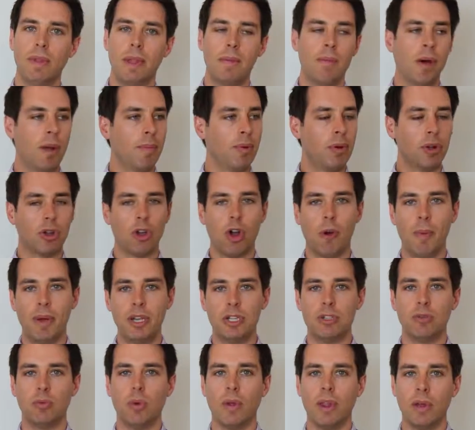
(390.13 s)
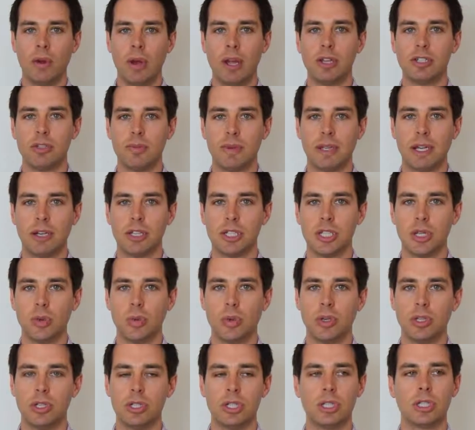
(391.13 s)
They might put comments or something else they
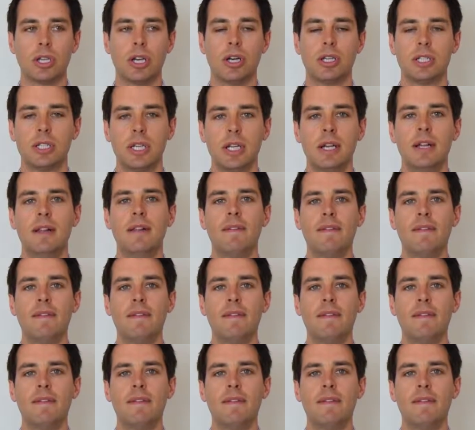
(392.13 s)
want to discuss.